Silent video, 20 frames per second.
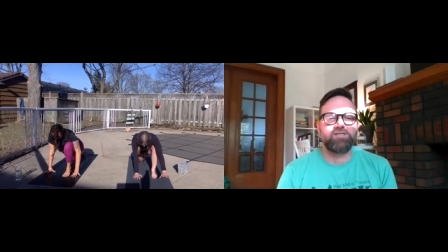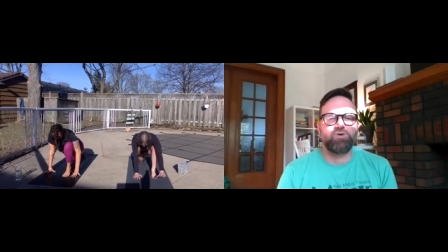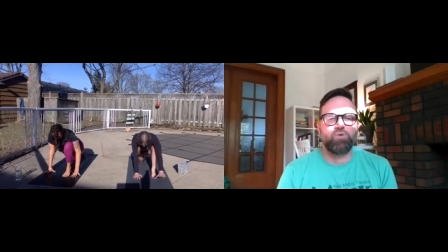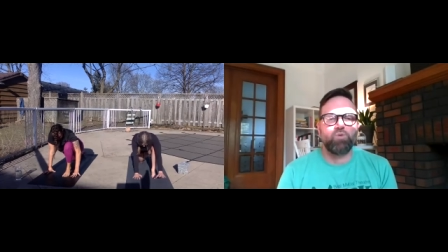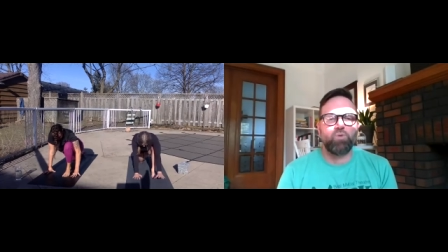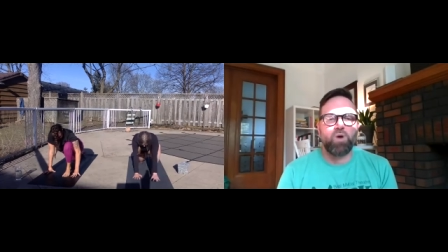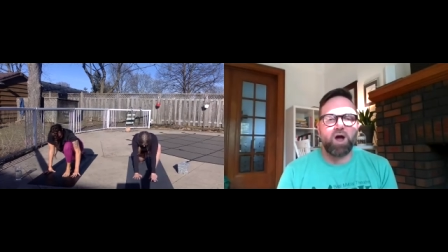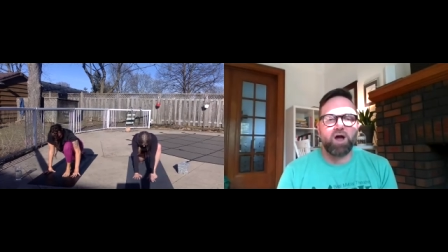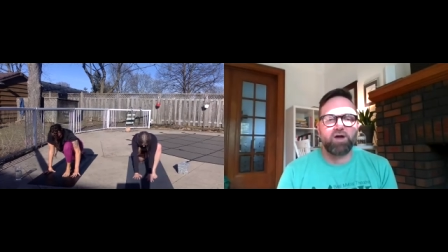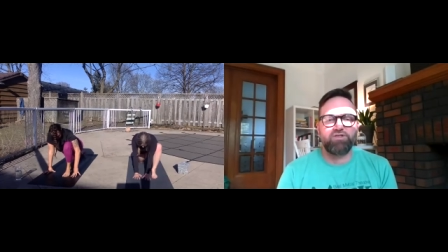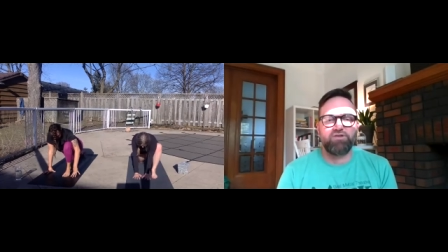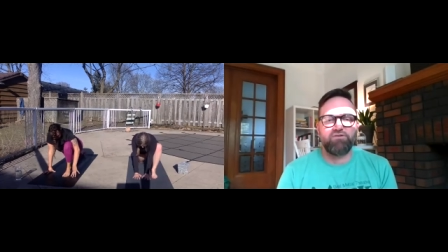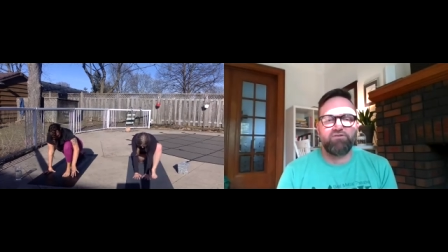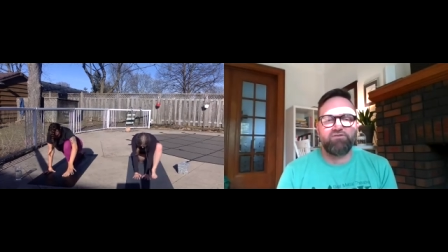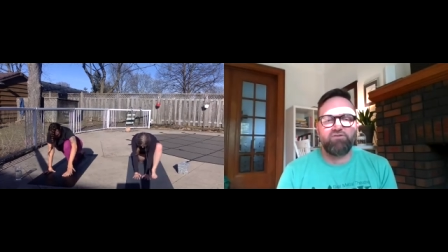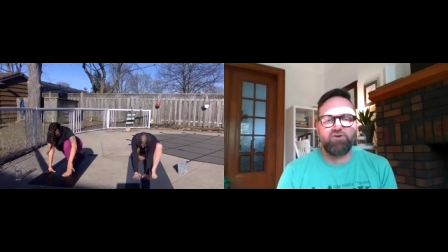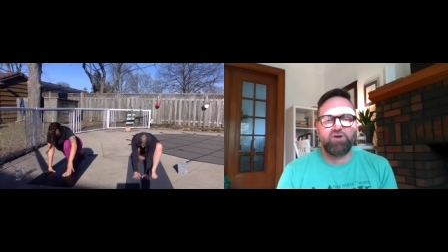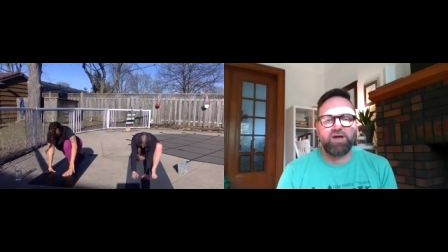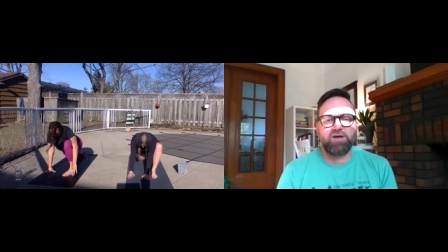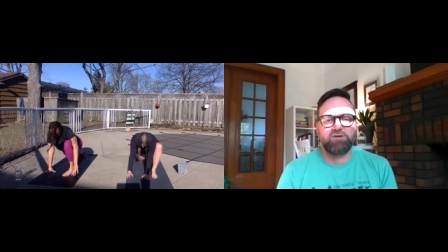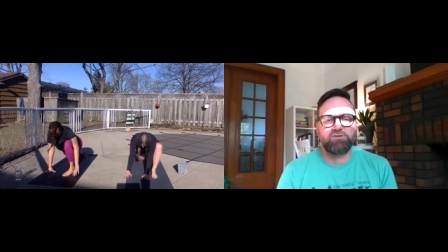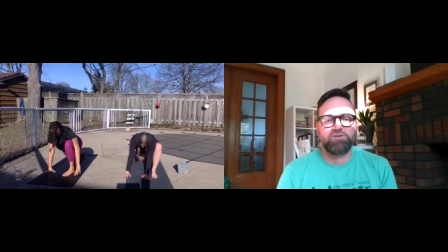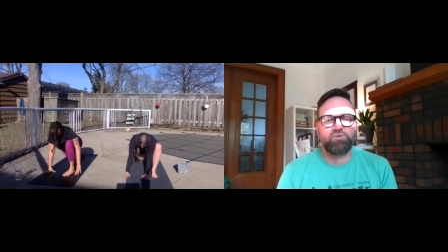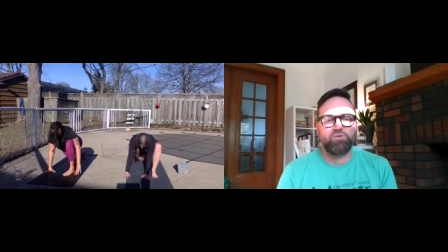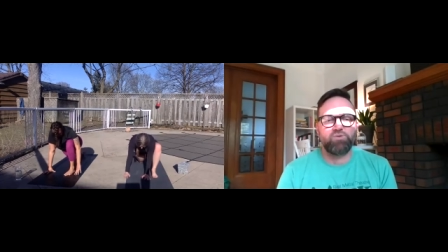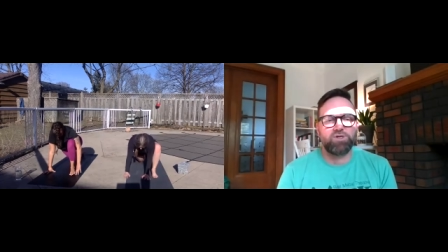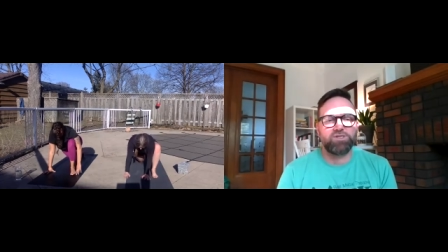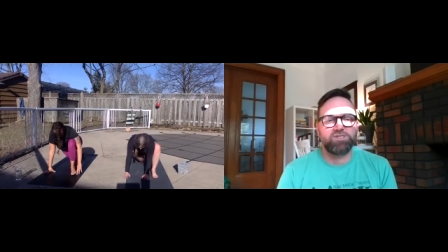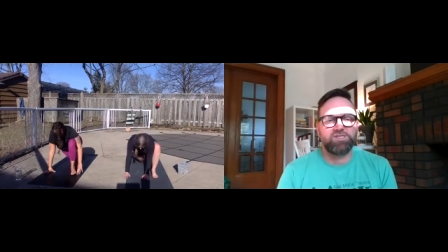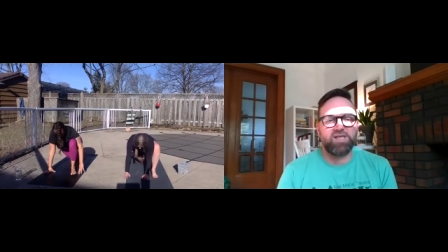So walk the foot out
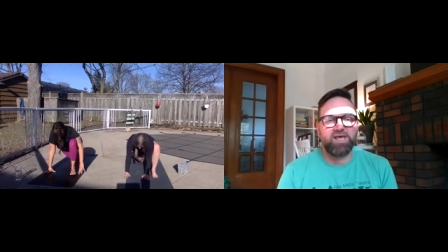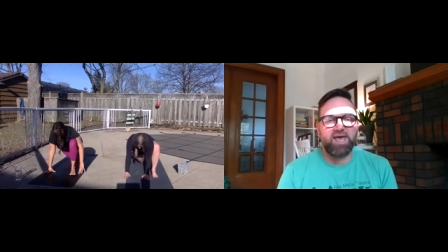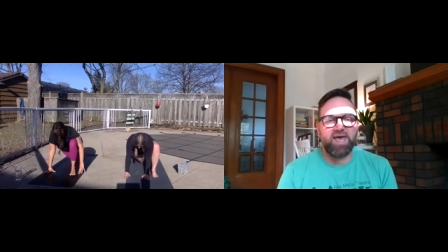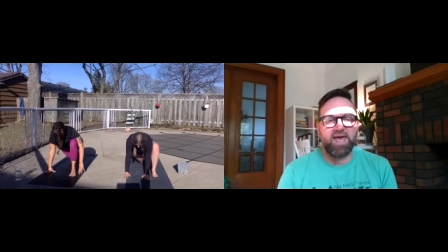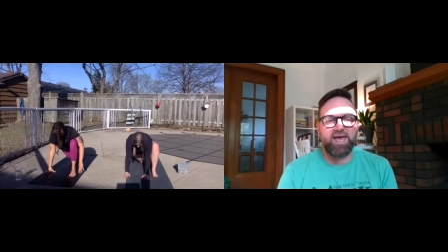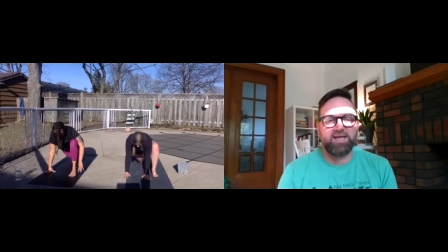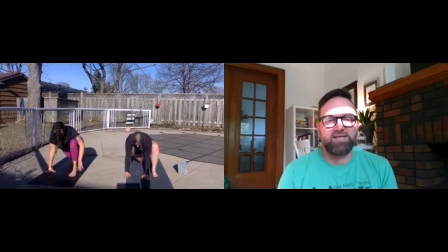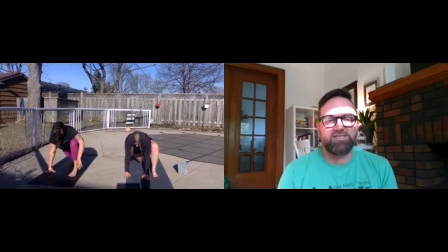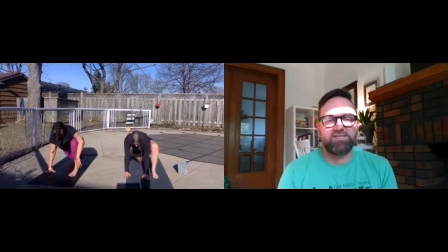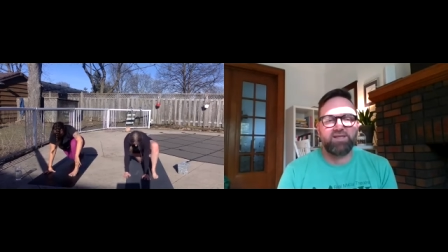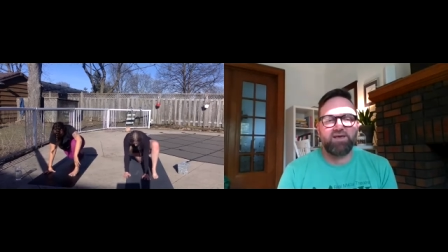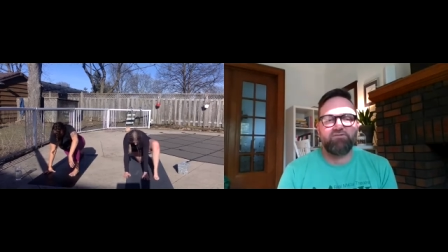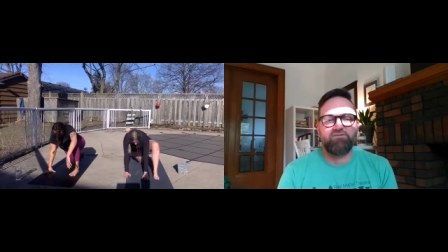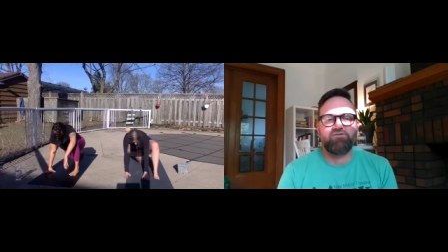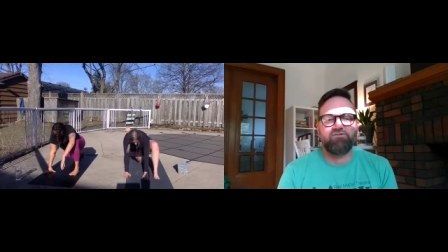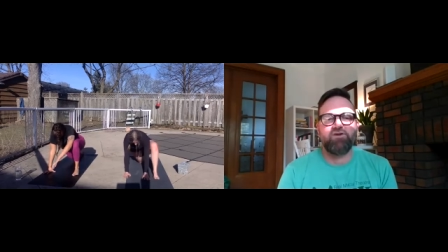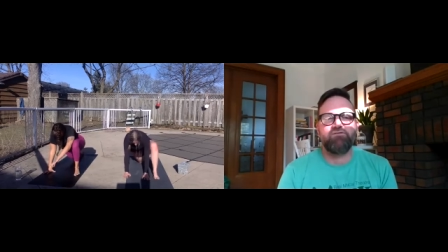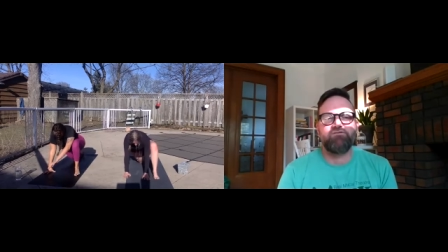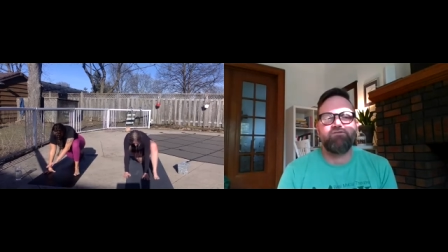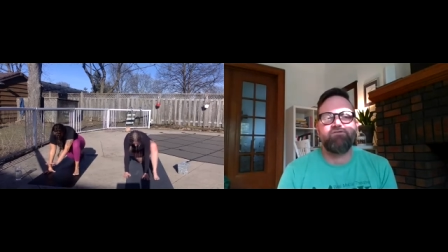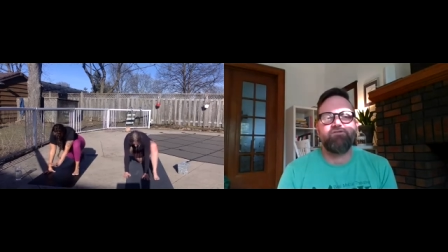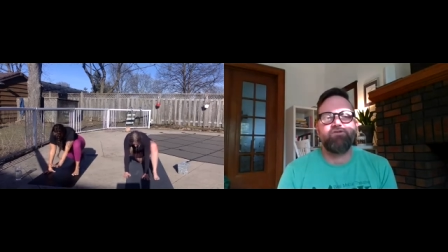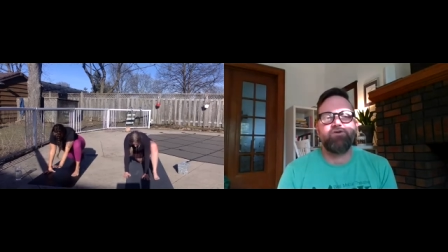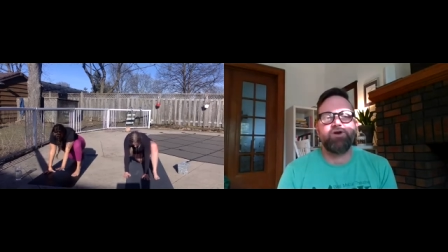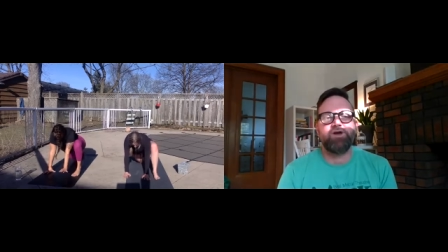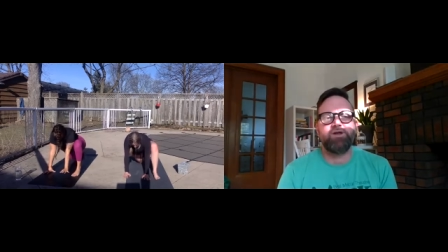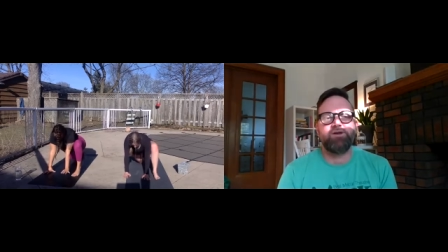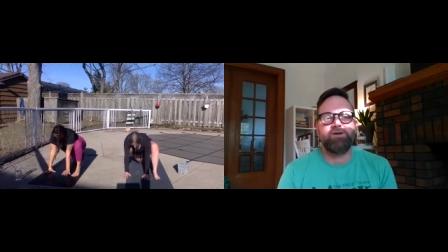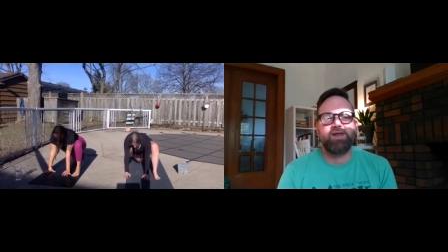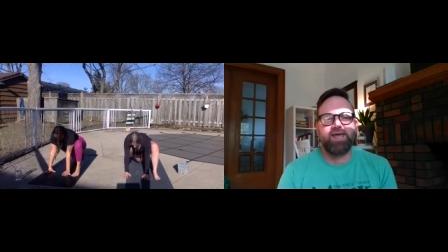towards the edge, that front
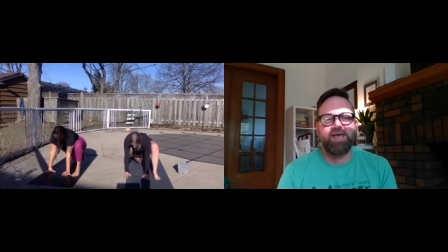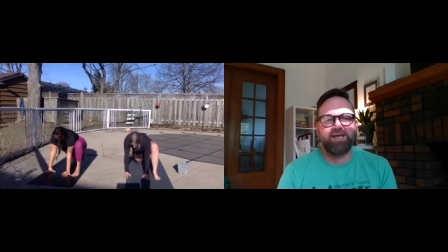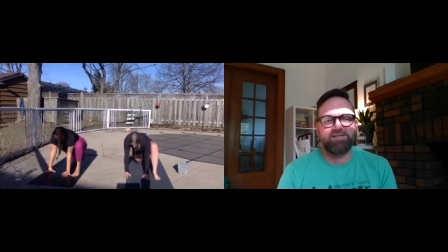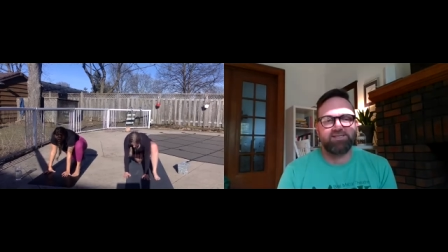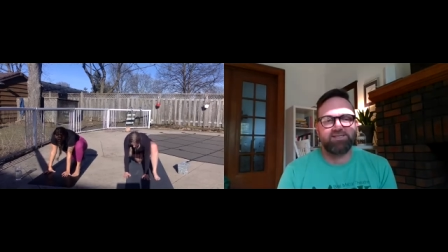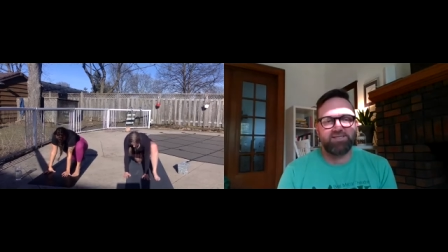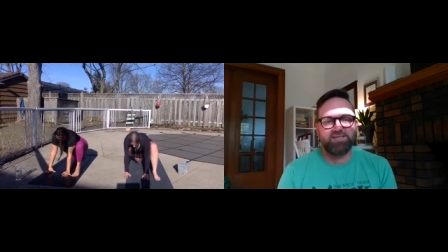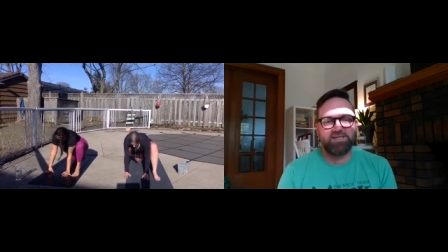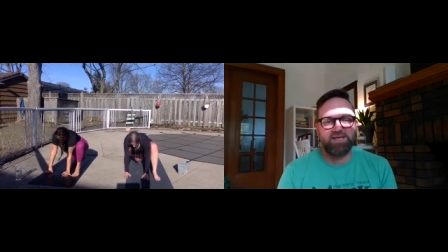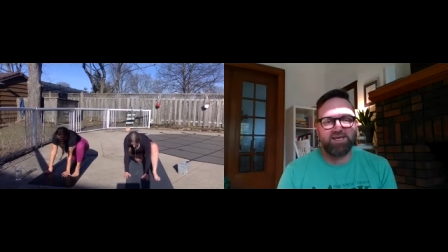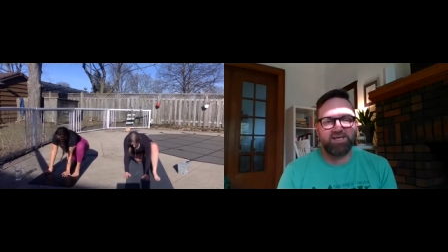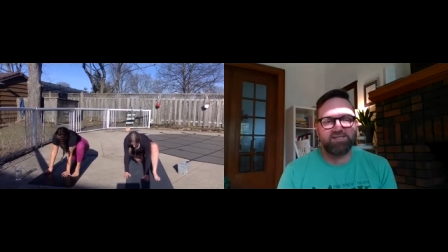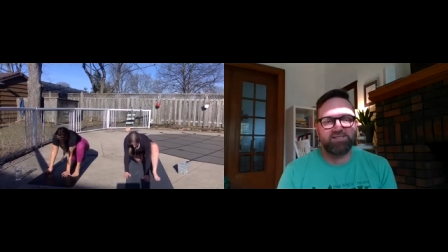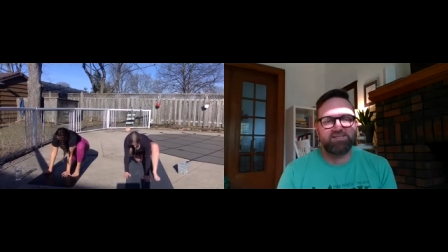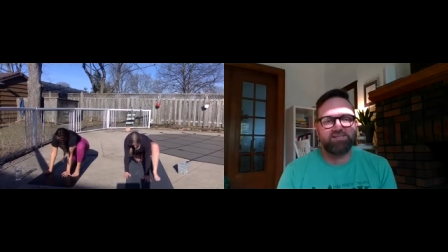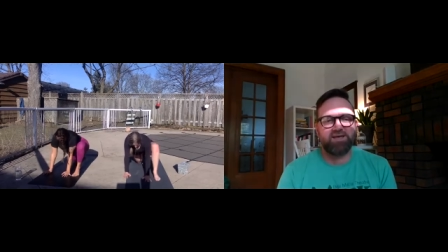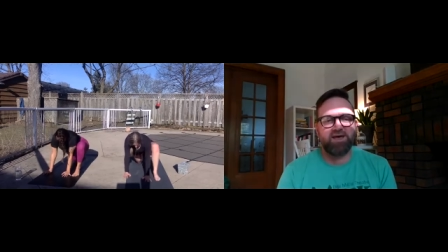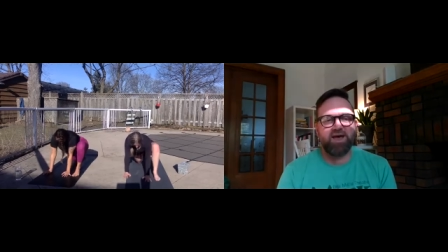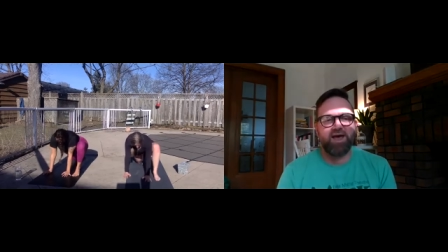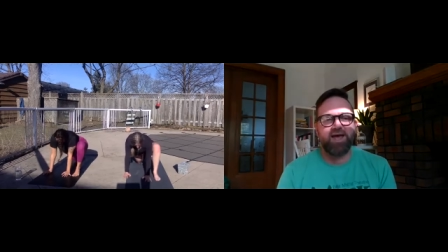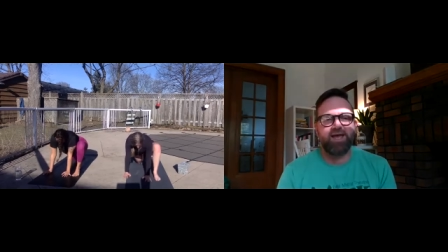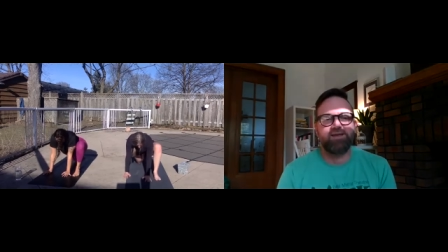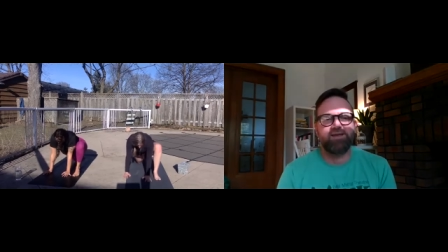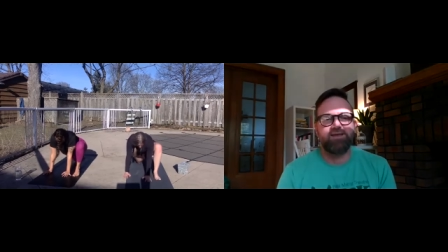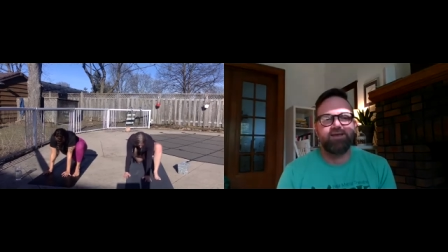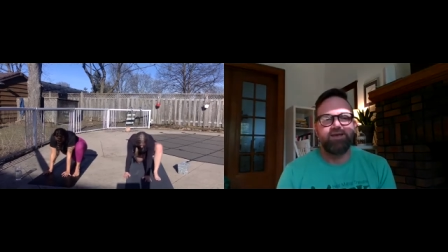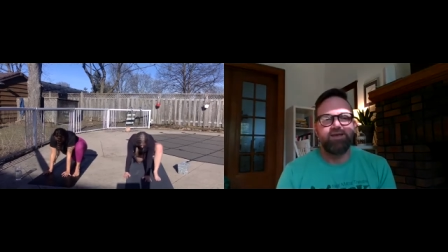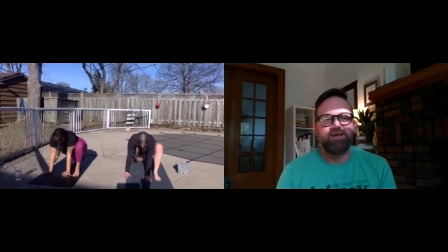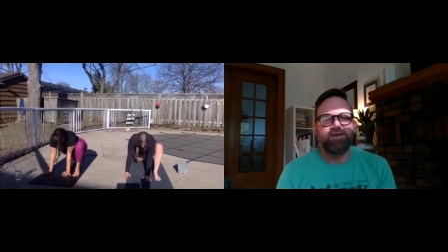foot, hands to the inside.